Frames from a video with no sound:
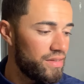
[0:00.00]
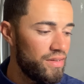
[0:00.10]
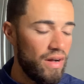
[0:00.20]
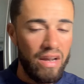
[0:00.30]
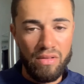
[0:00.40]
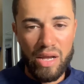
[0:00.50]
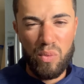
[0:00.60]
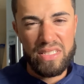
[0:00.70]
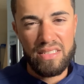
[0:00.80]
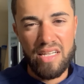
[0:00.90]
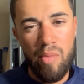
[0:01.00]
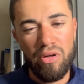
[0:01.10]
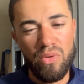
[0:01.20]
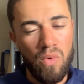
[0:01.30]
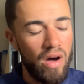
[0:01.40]
I don't like wasting time on
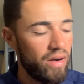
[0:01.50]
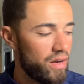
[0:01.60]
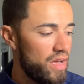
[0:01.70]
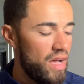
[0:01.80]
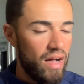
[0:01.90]
the water.